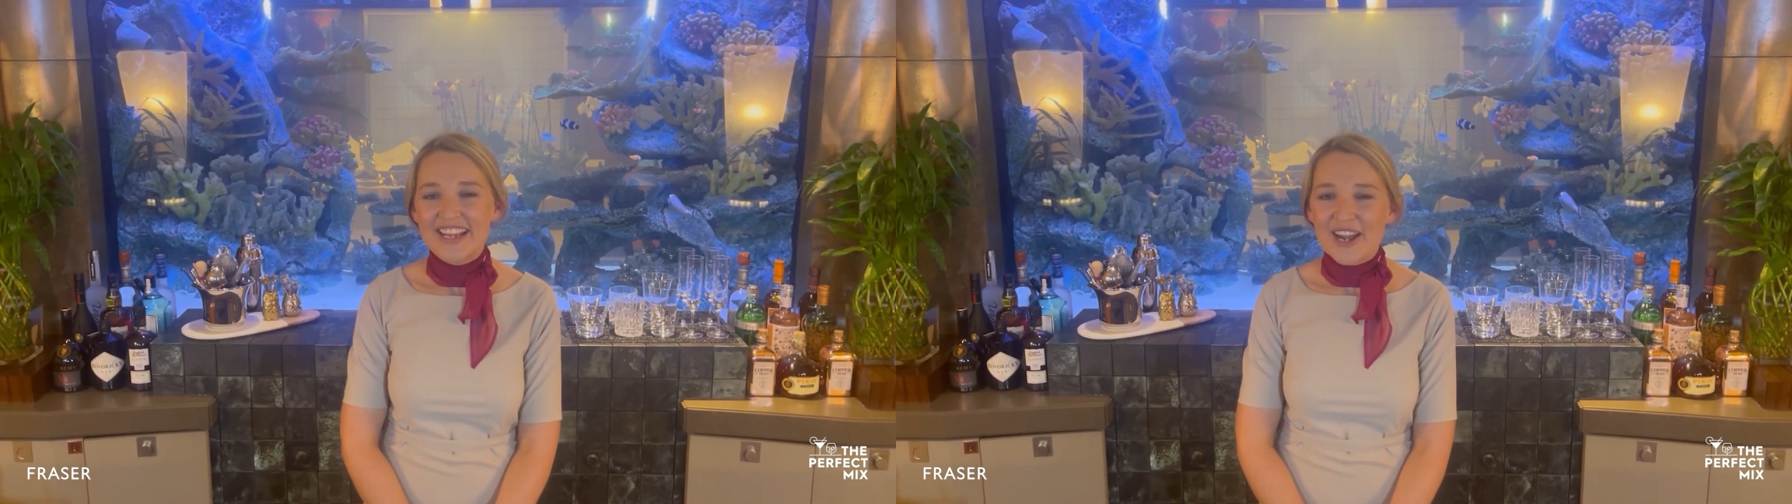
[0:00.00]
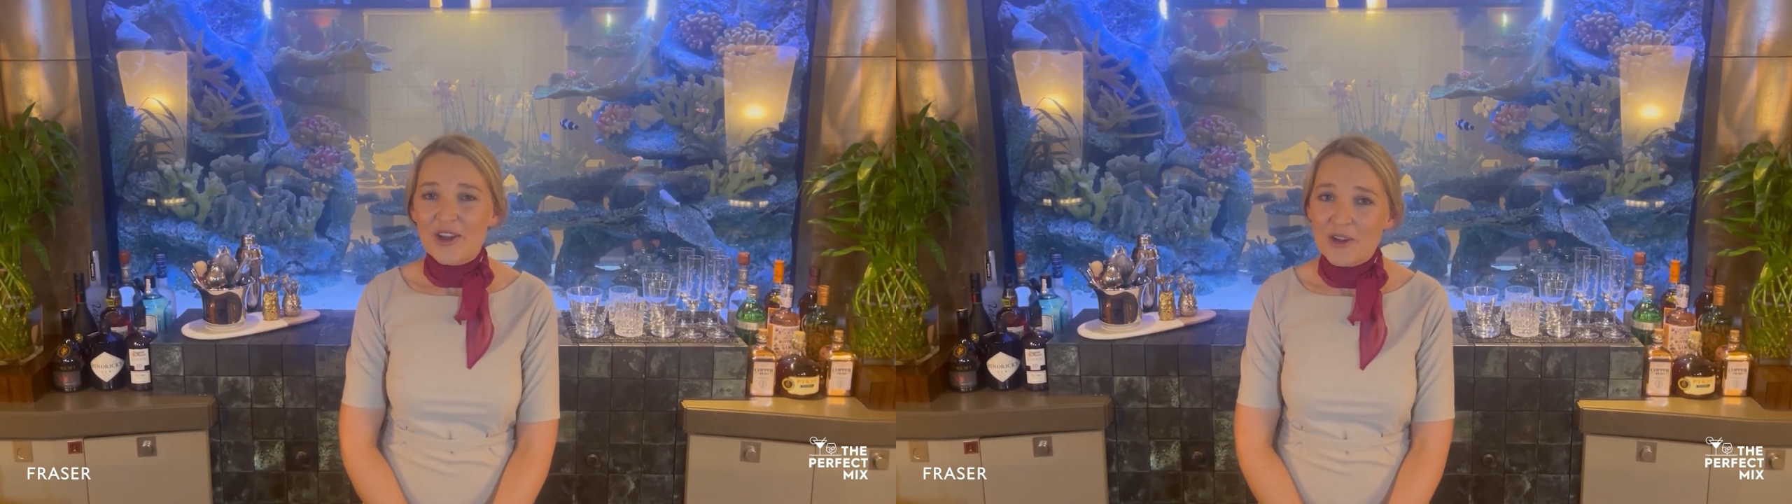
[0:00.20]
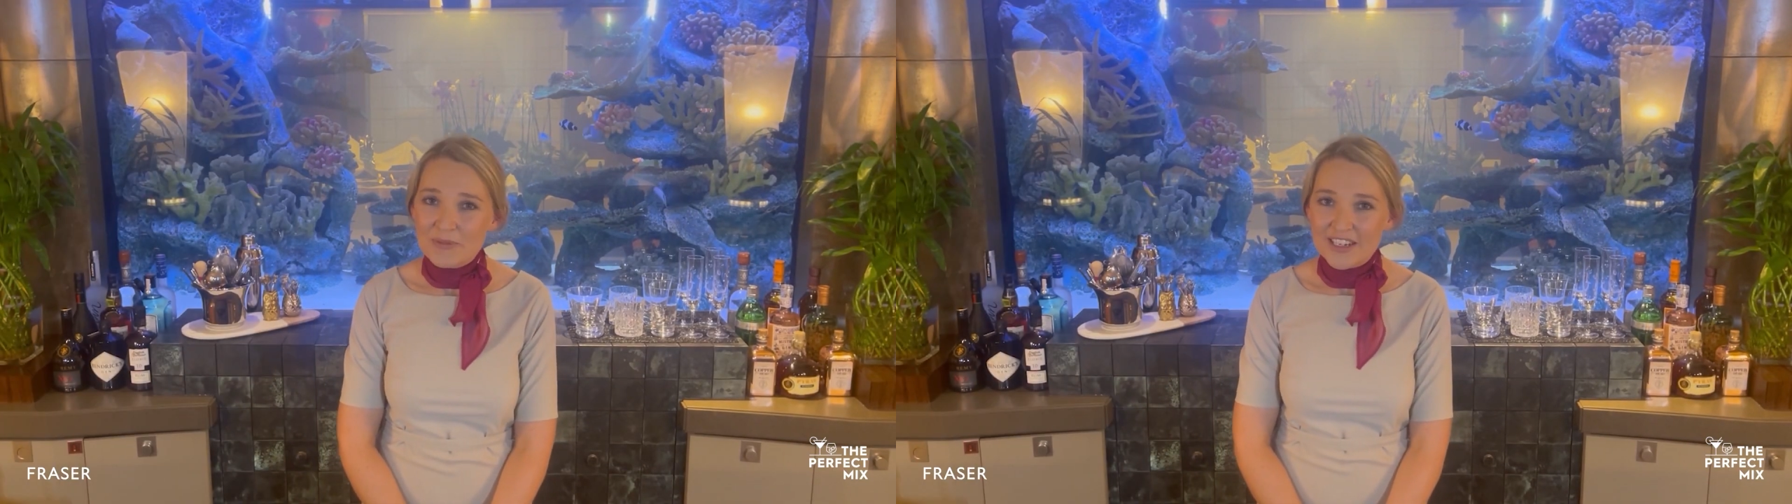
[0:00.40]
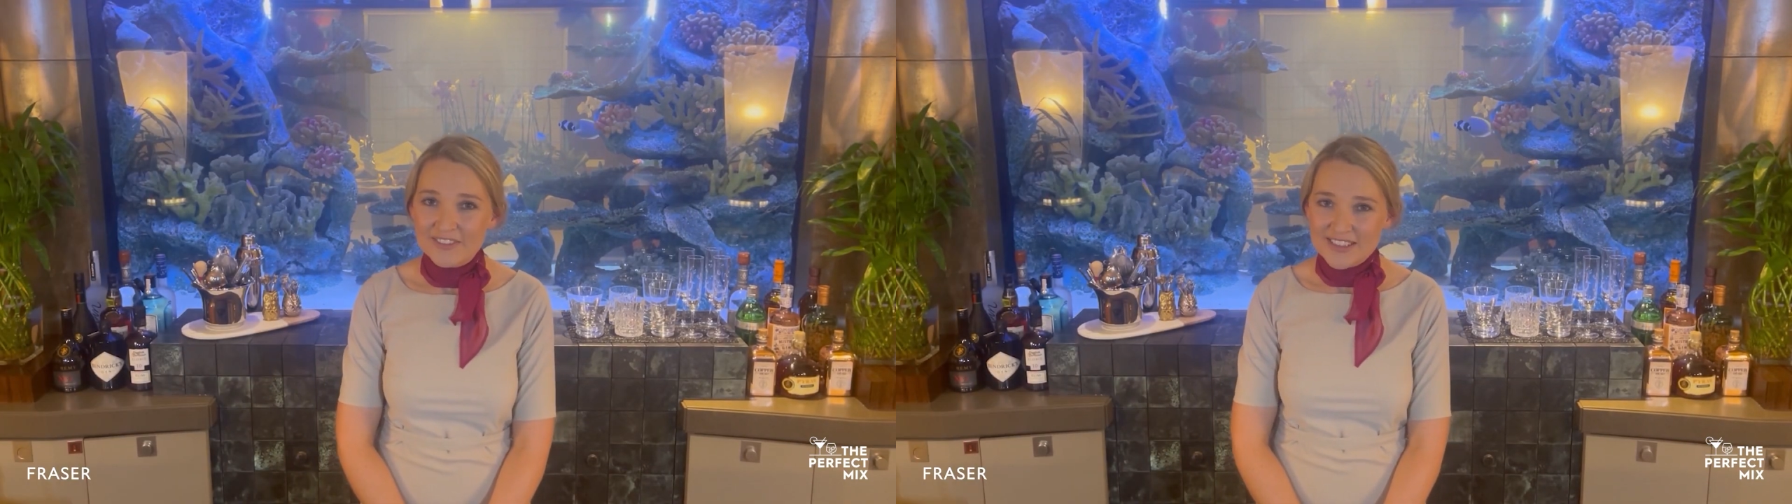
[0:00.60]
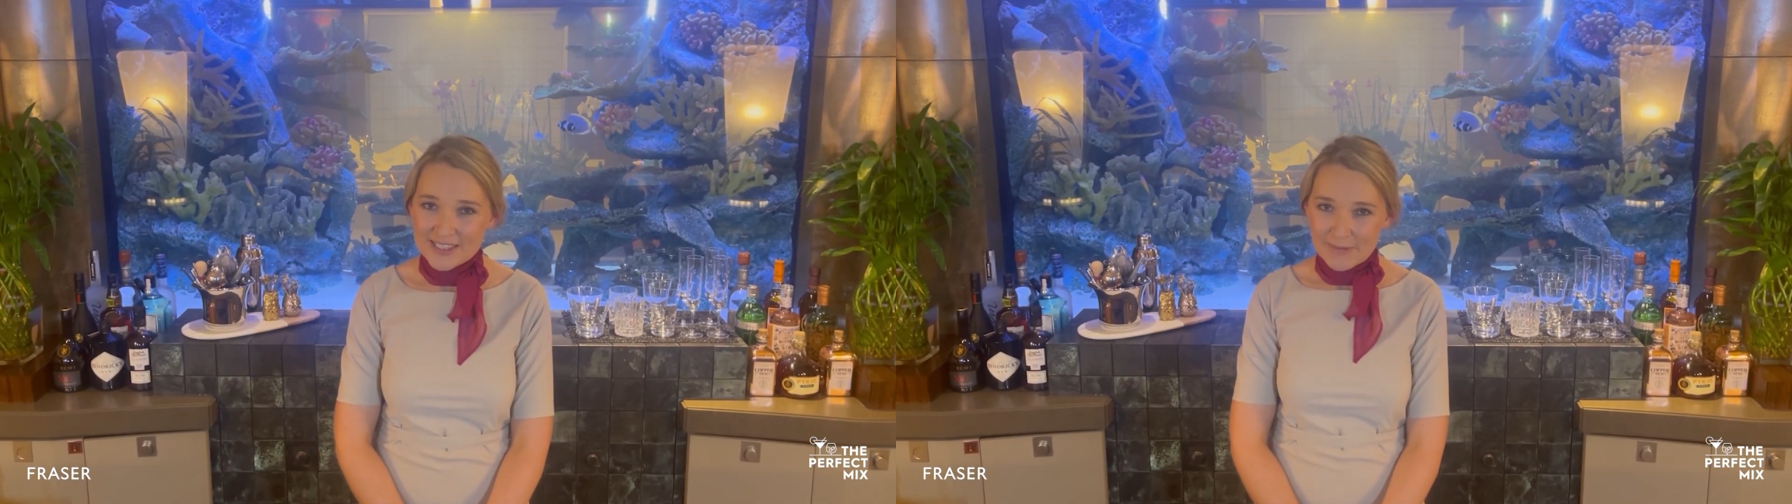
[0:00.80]
I hope that
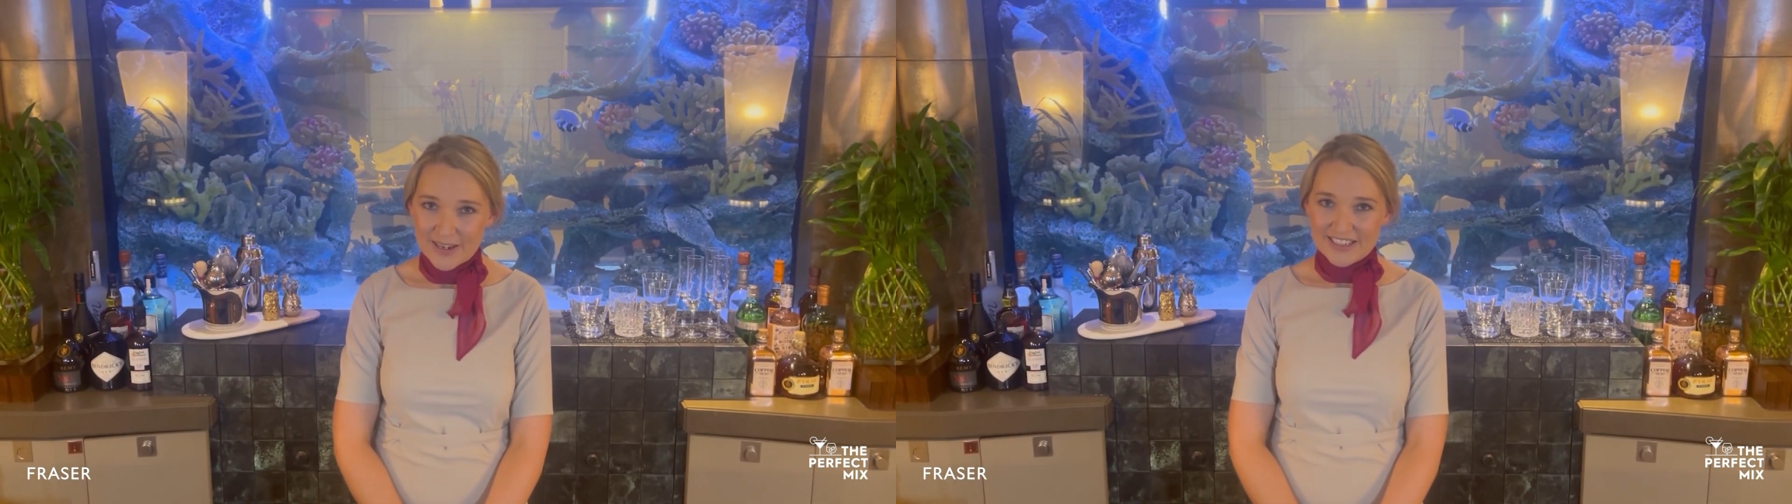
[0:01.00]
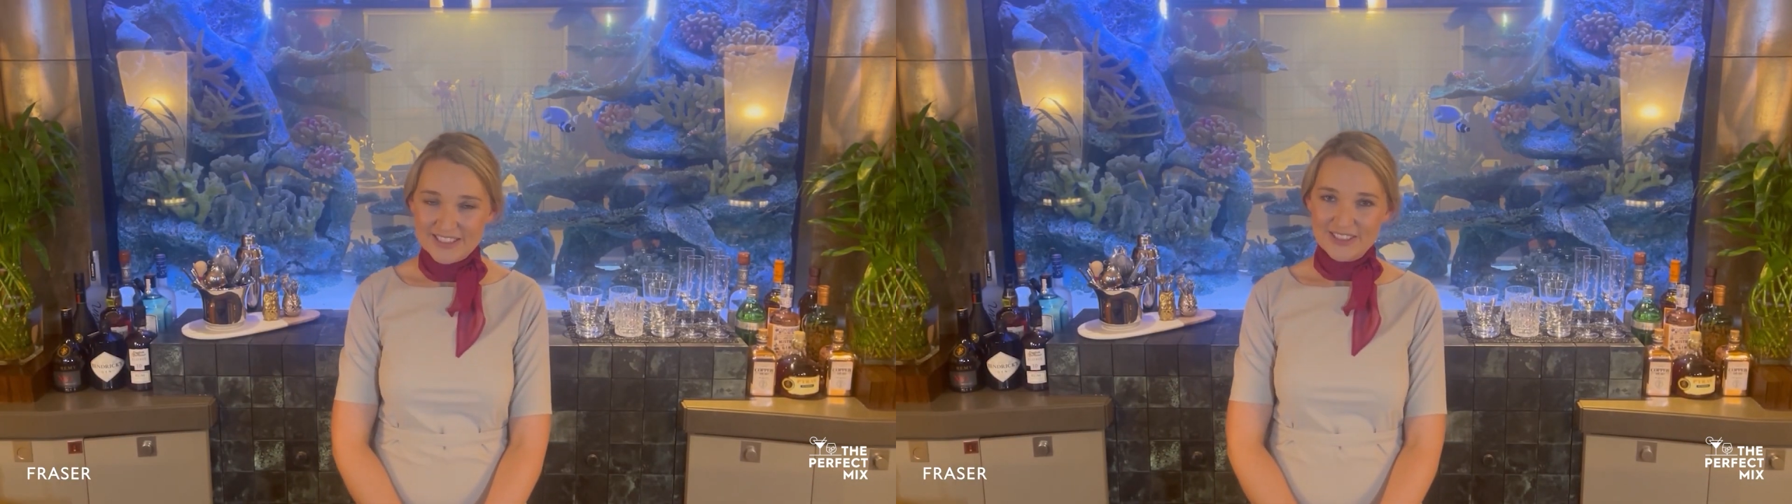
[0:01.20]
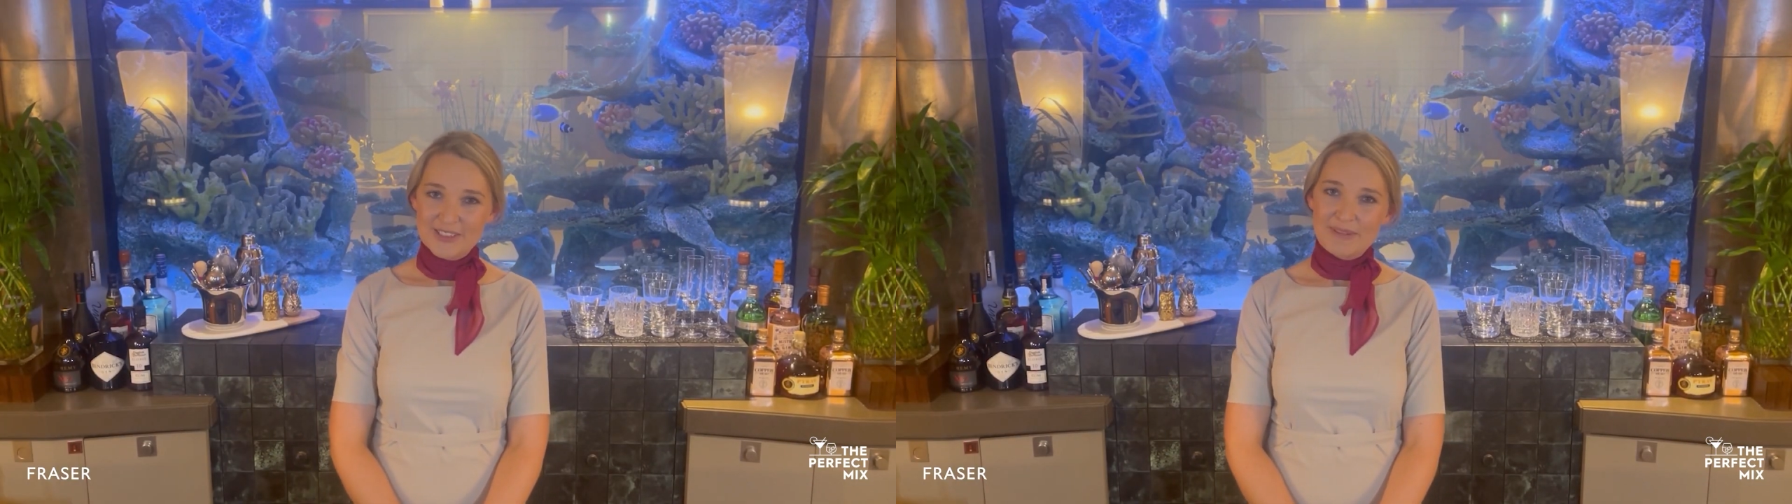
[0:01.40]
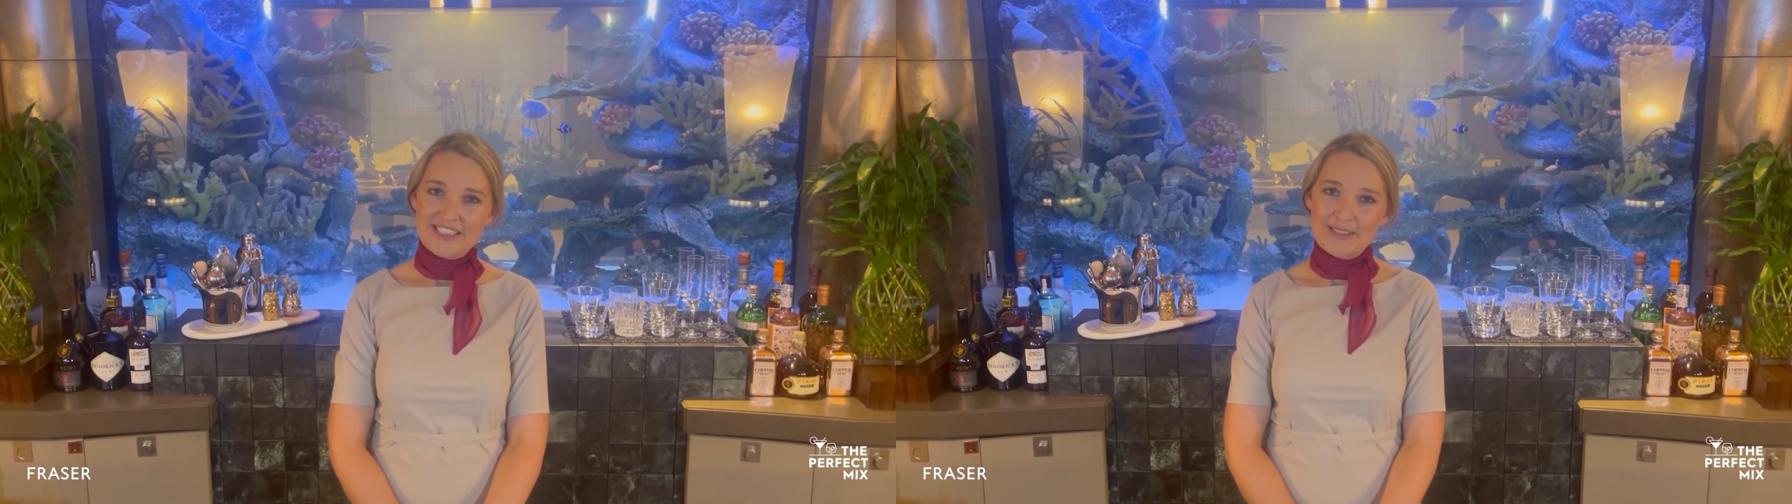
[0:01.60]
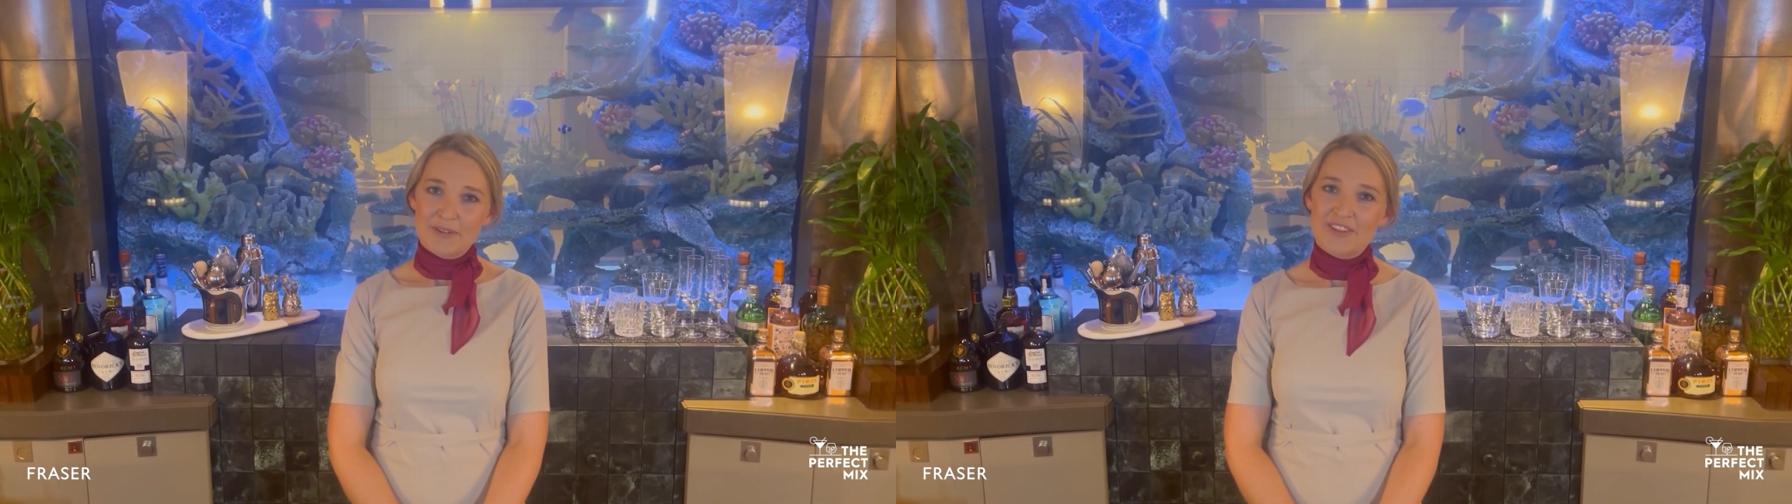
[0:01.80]
I've inspired you to make some of